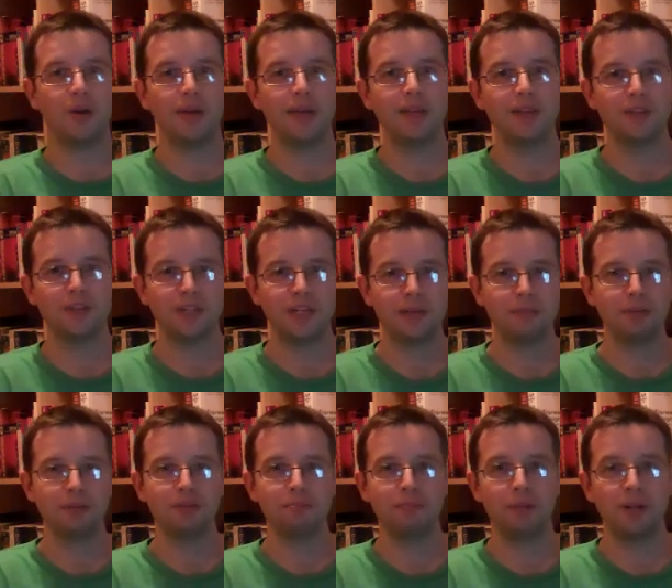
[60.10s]
get the
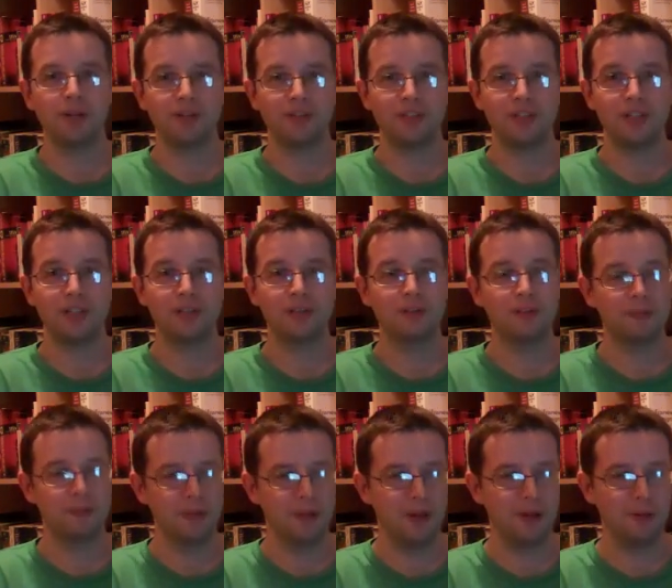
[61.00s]
shameless plugs in
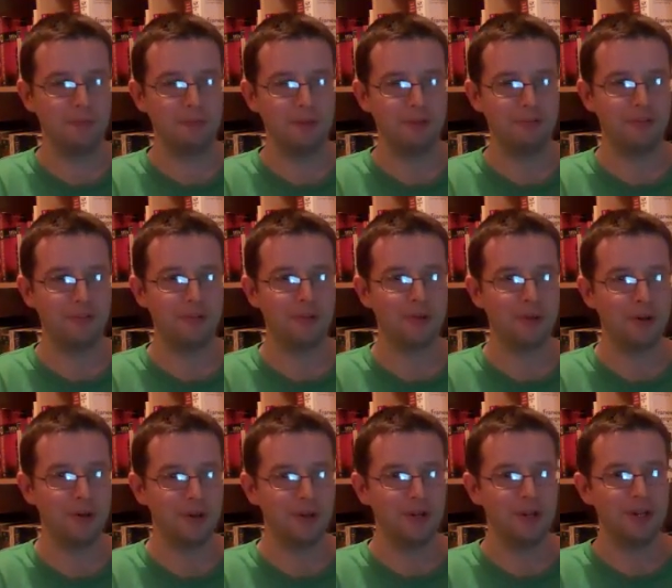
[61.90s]
before
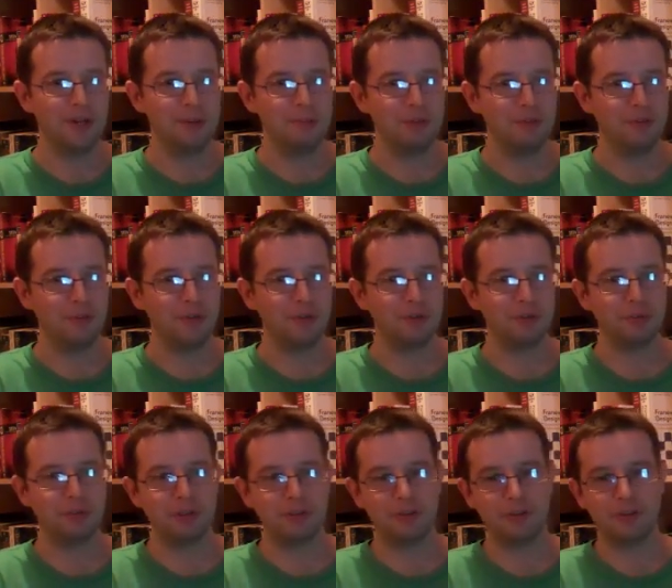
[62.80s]
you
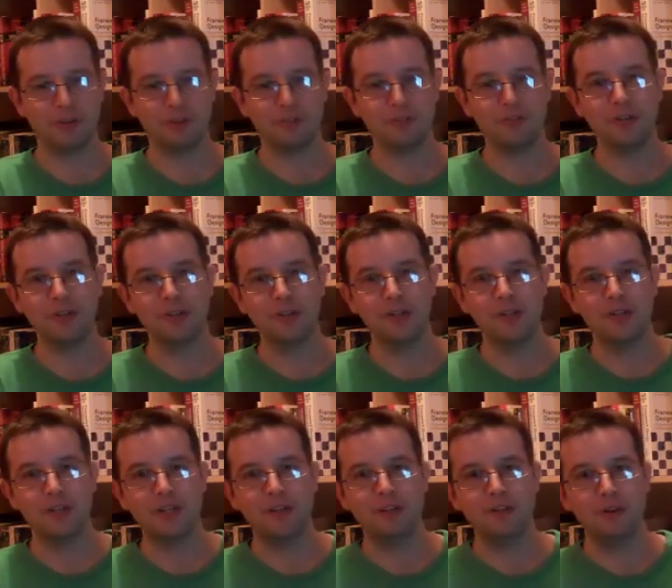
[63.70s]
switched off.
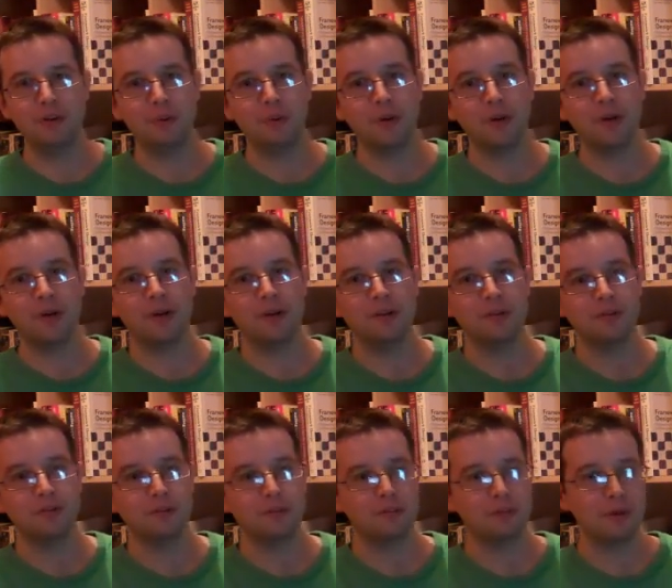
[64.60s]
If you want
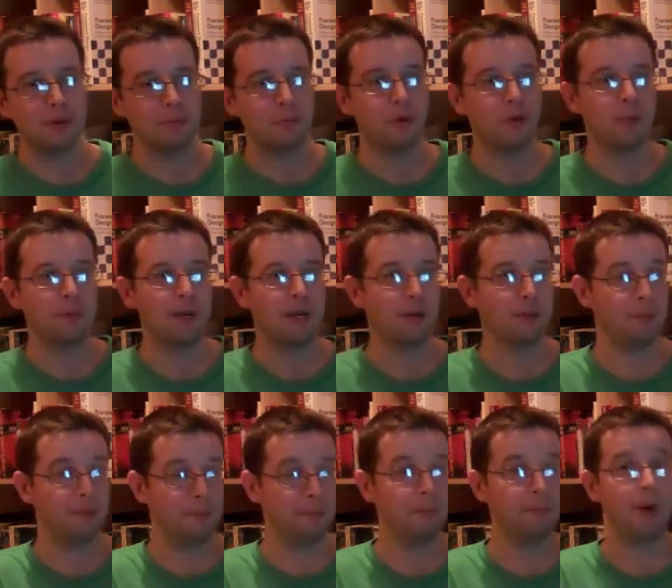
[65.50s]
to read more
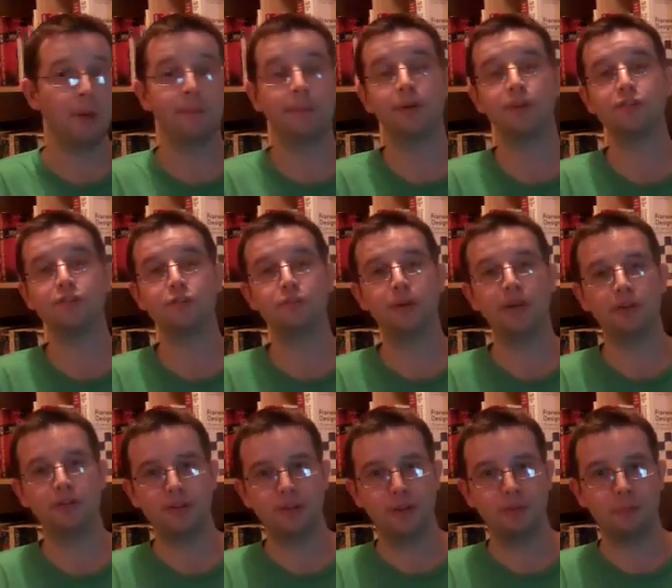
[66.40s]
about my
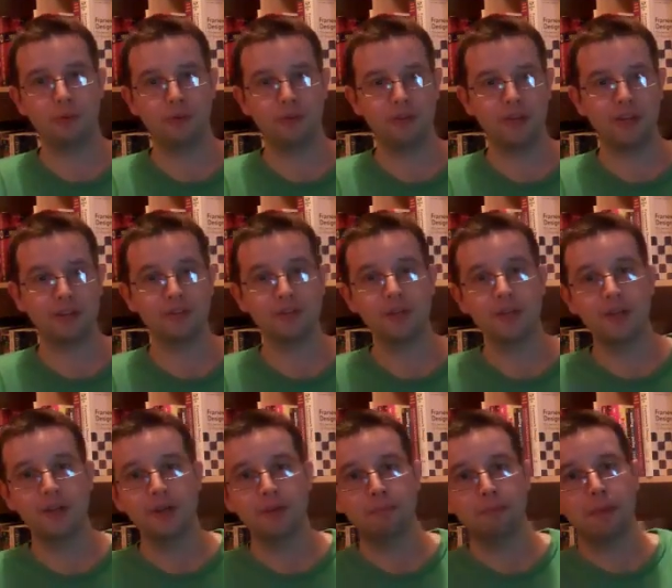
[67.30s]
participation in the project,
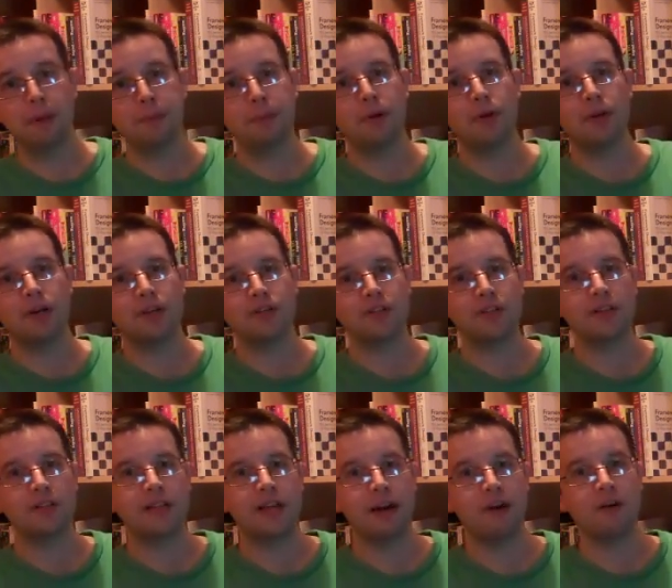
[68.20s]
my blog is
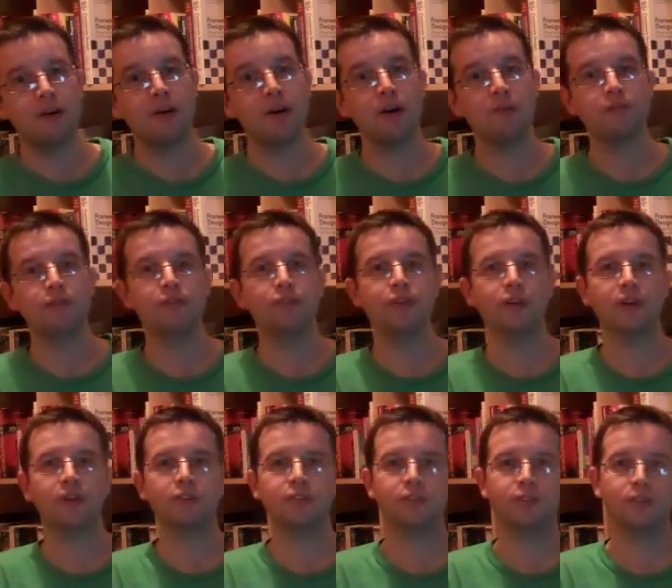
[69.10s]
at
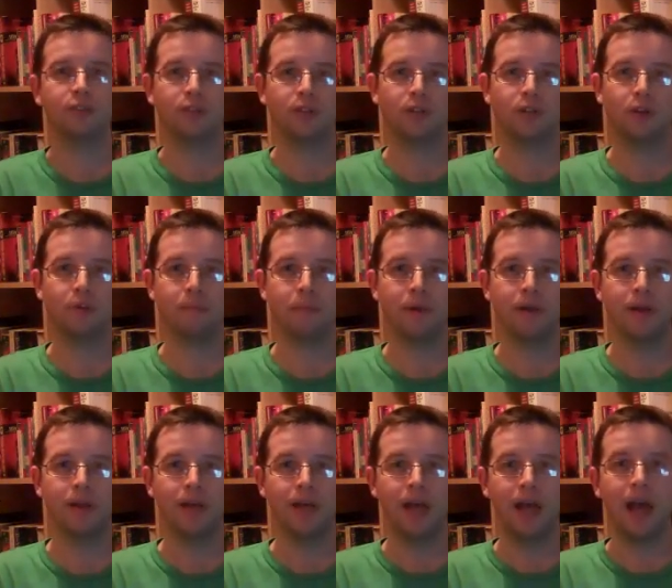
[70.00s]
darren-ferguson.com,
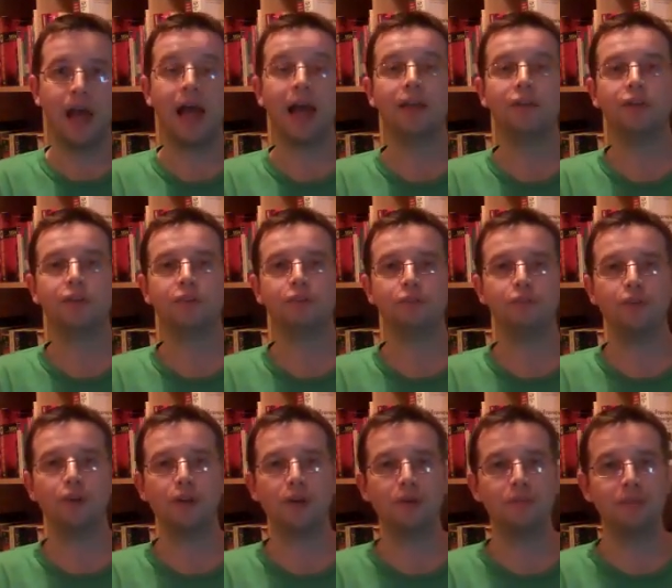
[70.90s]
and you can
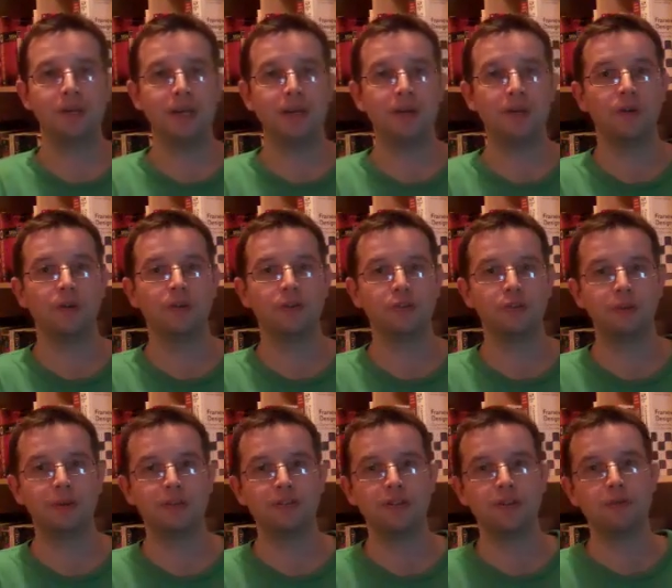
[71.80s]
follow me on
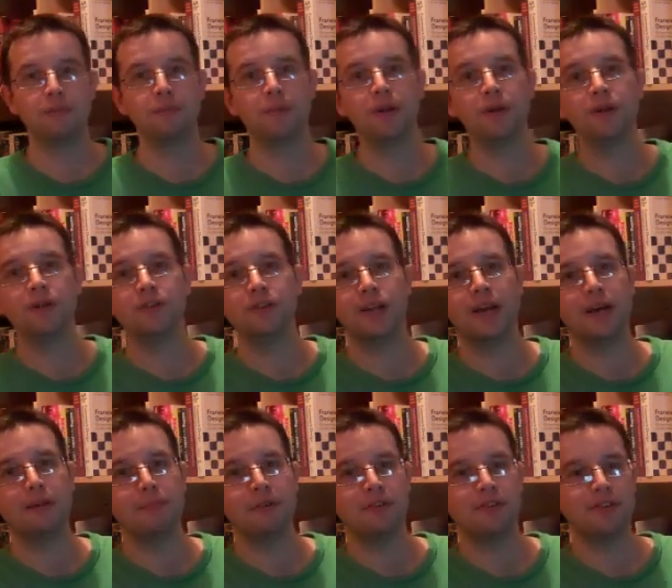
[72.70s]
Twitter. My
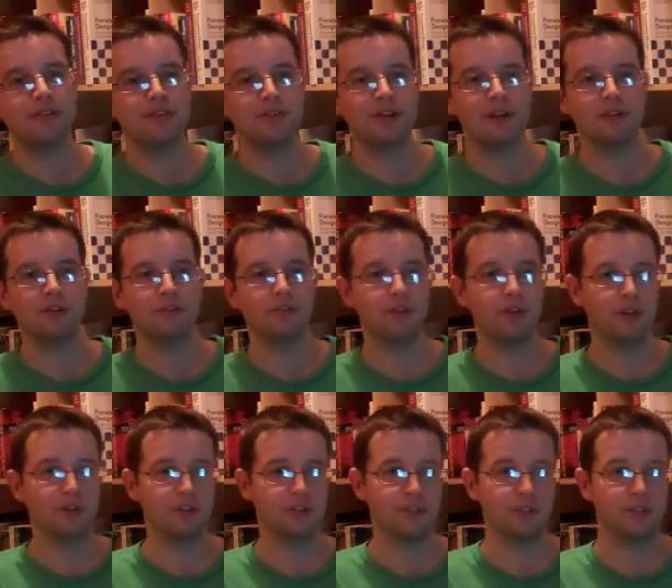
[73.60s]
username is Darren
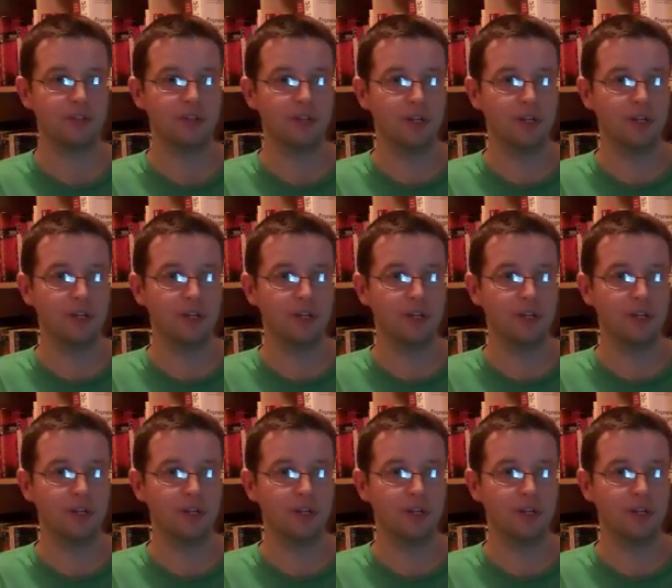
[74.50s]
Ferguson.